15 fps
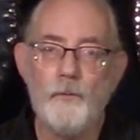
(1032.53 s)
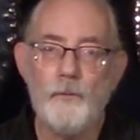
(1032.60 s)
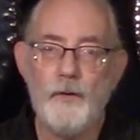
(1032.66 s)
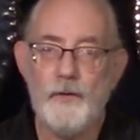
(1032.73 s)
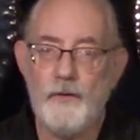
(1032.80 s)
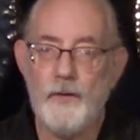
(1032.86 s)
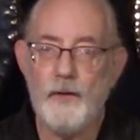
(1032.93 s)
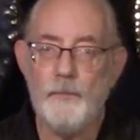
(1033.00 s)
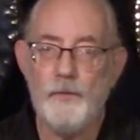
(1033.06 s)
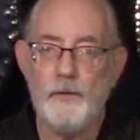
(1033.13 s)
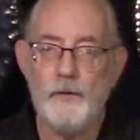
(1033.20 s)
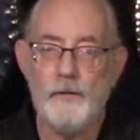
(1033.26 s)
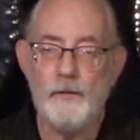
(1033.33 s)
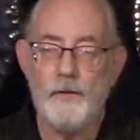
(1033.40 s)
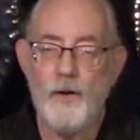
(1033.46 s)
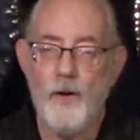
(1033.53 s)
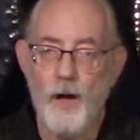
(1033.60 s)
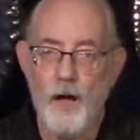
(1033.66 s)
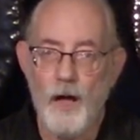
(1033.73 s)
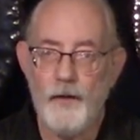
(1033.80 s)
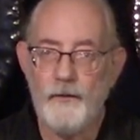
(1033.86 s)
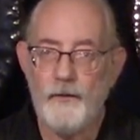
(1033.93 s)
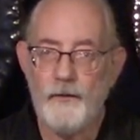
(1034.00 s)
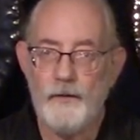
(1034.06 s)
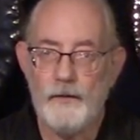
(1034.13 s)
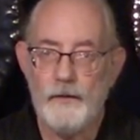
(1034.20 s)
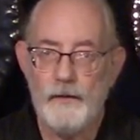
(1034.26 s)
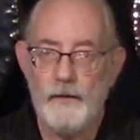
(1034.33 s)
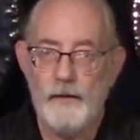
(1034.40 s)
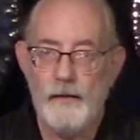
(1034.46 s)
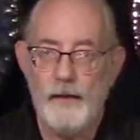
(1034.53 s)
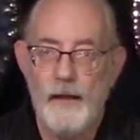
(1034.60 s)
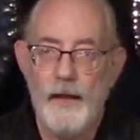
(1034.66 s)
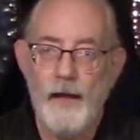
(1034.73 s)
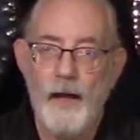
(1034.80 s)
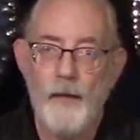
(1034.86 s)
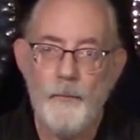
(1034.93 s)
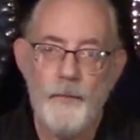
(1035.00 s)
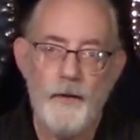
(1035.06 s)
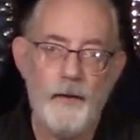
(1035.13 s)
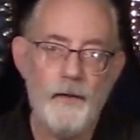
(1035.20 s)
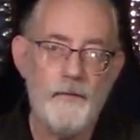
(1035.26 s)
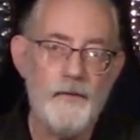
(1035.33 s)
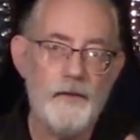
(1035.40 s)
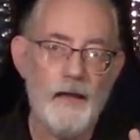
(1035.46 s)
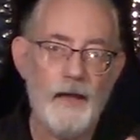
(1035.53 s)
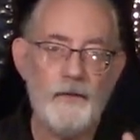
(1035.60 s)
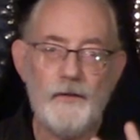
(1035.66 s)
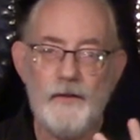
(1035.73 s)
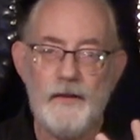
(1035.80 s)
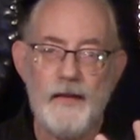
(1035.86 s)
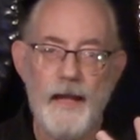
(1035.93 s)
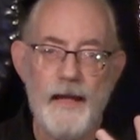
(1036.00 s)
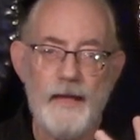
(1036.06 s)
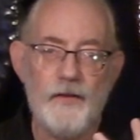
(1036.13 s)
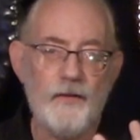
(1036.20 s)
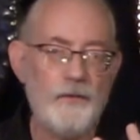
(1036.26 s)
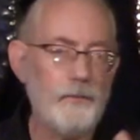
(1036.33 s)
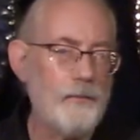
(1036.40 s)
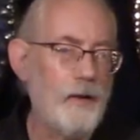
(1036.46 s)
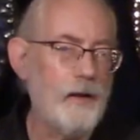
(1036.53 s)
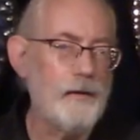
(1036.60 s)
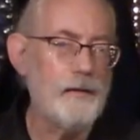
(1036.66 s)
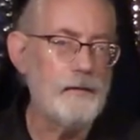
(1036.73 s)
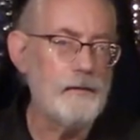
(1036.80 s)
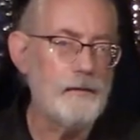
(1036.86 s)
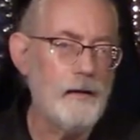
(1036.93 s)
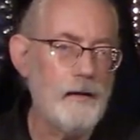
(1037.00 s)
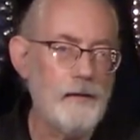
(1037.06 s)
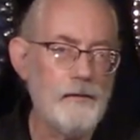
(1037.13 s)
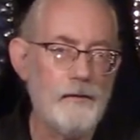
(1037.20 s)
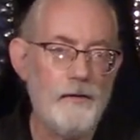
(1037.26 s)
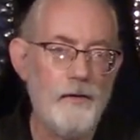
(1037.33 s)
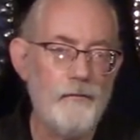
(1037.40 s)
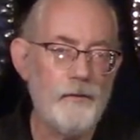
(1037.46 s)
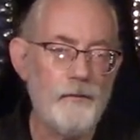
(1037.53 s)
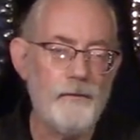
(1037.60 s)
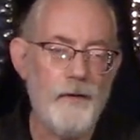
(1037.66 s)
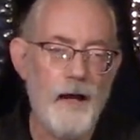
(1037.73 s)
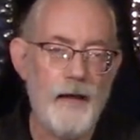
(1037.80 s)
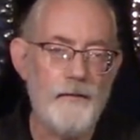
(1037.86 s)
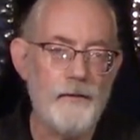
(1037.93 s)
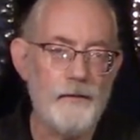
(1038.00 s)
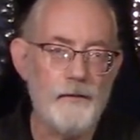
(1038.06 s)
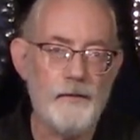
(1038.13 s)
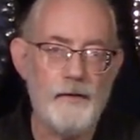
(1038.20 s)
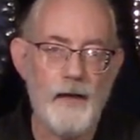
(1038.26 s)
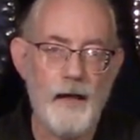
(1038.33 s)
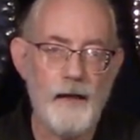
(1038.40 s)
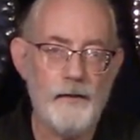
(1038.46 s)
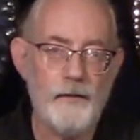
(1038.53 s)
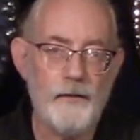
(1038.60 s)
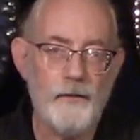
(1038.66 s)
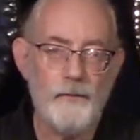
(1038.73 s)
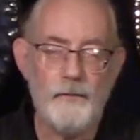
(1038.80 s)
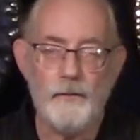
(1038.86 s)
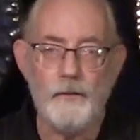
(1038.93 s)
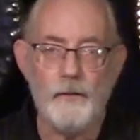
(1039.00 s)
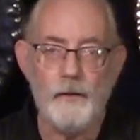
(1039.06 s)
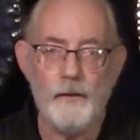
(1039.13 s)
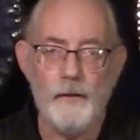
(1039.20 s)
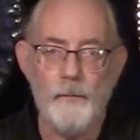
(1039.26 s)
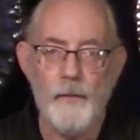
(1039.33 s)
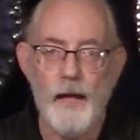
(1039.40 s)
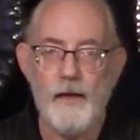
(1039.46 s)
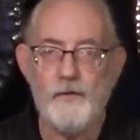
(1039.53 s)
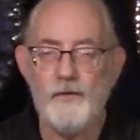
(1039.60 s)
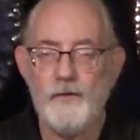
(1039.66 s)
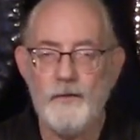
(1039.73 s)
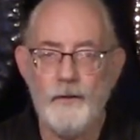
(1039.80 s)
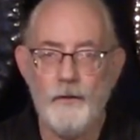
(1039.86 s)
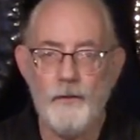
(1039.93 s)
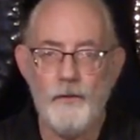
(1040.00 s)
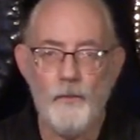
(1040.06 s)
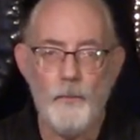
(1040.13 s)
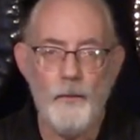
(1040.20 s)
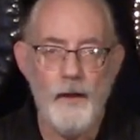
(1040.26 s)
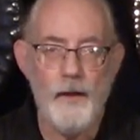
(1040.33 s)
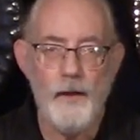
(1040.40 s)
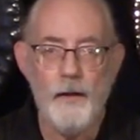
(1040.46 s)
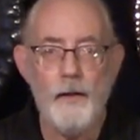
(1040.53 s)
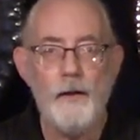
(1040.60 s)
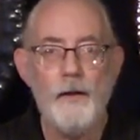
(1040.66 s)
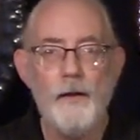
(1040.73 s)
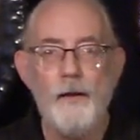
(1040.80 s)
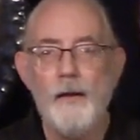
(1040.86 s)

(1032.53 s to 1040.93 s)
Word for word: reasonable cost. A pair of the SE8s run a little over $500 for a match stereo pair,